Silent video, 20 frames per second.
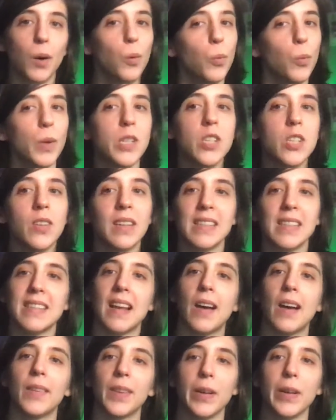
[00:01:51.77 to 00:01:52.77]
which you can
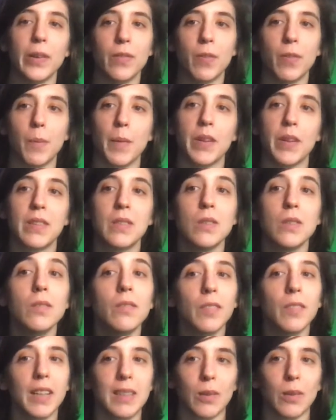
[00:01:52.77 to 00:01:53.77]
download from the Student
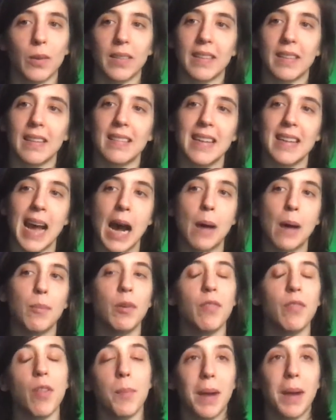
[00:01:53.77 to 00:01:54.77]
Resources tab of
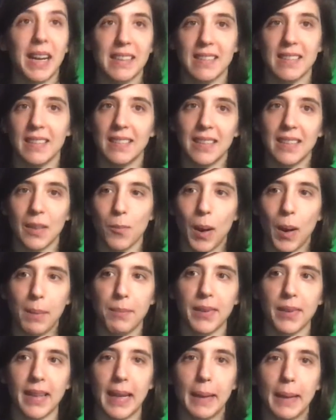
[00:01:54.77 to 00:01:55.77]
the MyTC
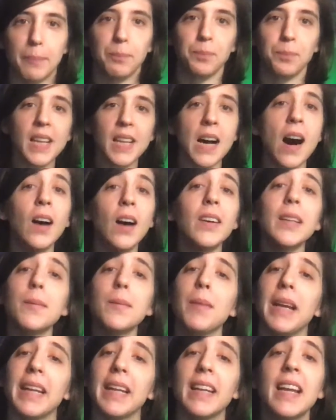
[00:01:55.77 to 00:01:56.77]
website. I'll
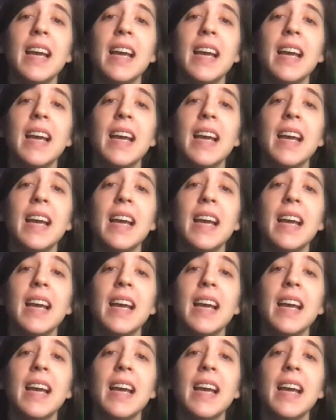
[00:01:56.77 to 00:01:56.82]
admit,